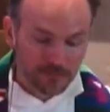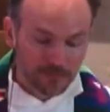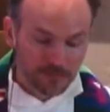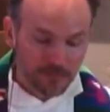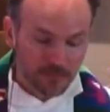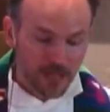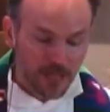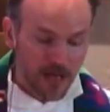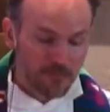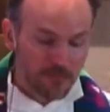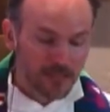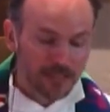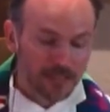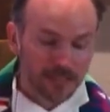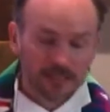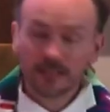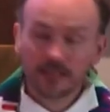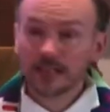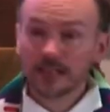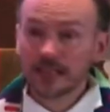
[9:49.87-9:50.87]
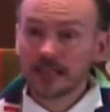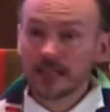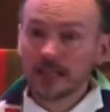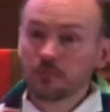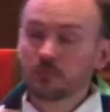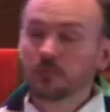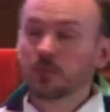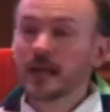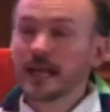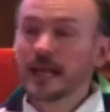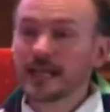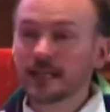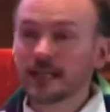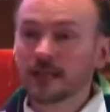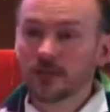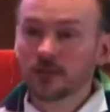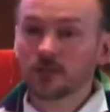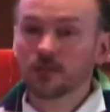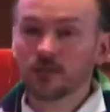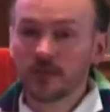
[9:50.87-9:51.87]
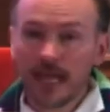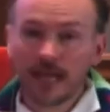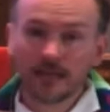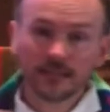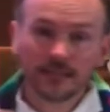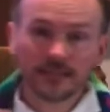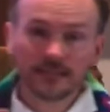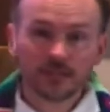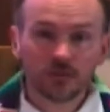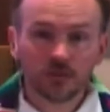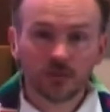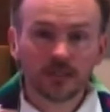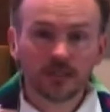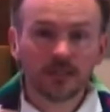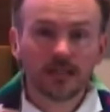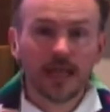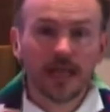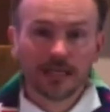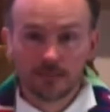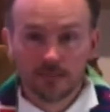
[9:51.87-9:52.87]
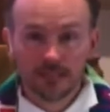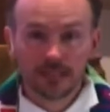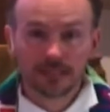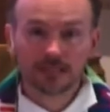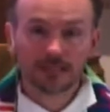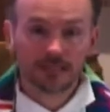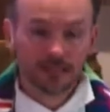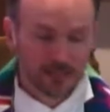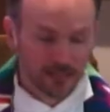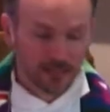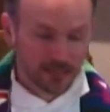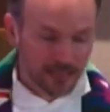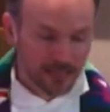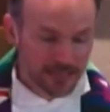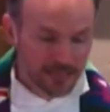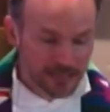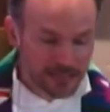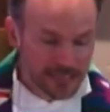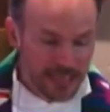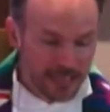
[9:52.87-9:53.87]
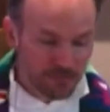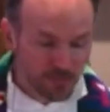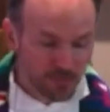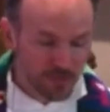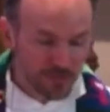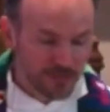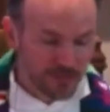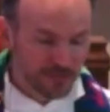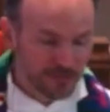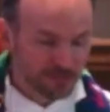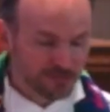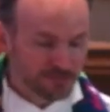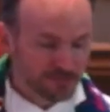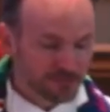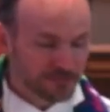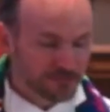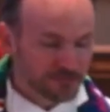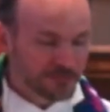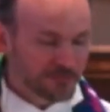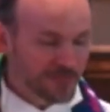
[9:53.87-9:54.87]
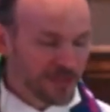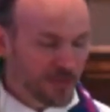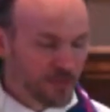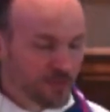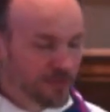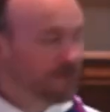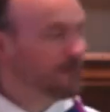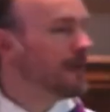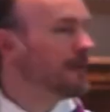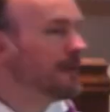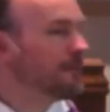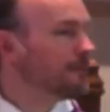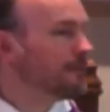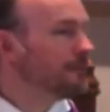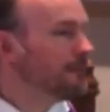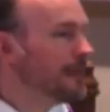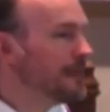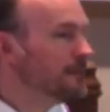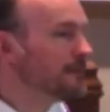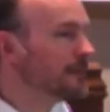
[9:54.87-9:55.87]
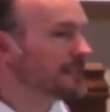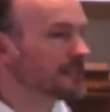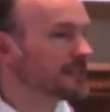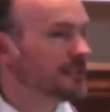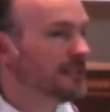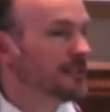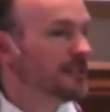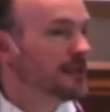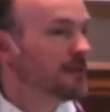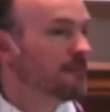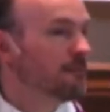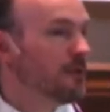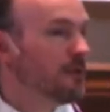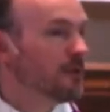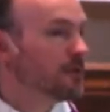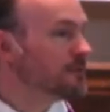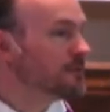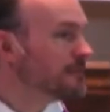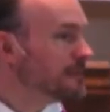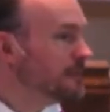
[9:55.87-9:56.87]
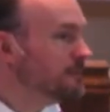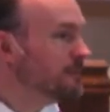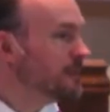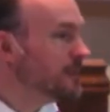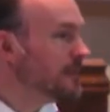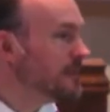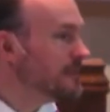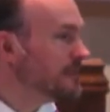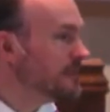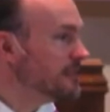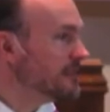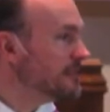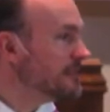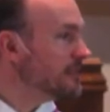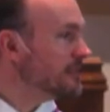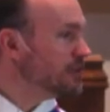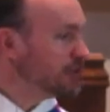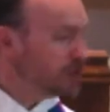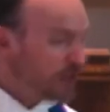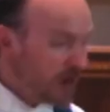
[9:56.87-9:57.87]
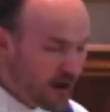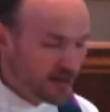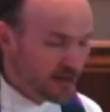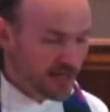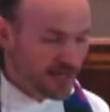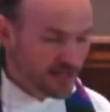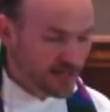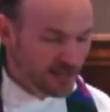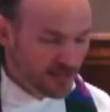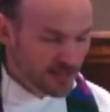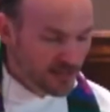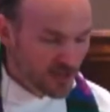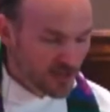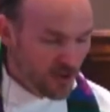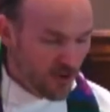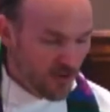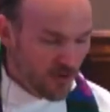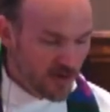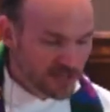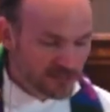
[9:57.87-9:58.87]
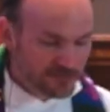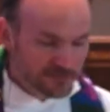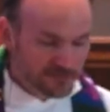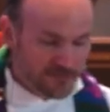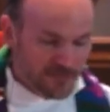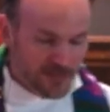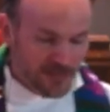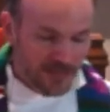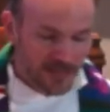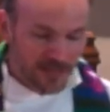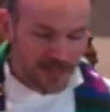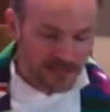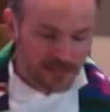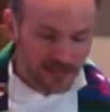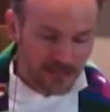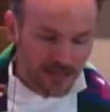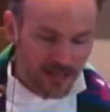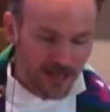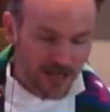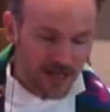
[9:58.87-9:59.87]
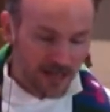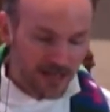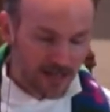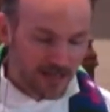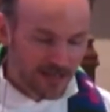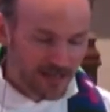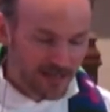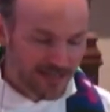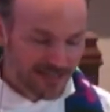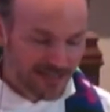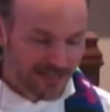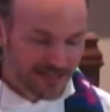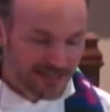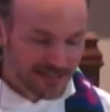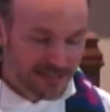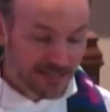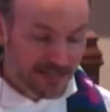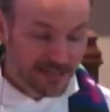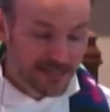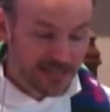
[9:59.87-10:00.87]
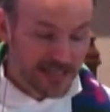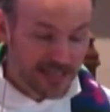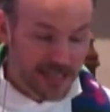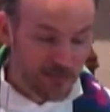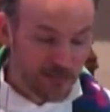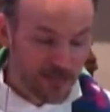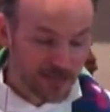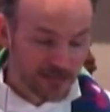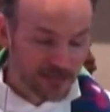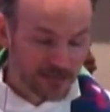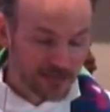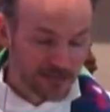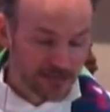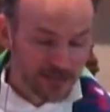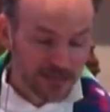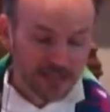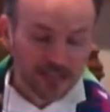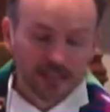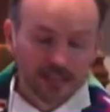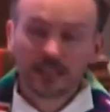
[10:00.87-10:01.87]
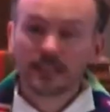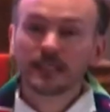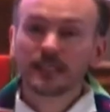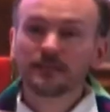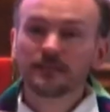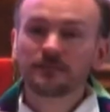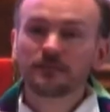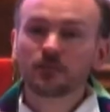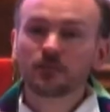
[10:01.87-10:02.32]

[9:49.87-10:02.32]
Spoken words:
And breaking through that leads to enlightenment in Zen Buddhism. One of my favorites, mostly because it's a shocking con, is the statement, if you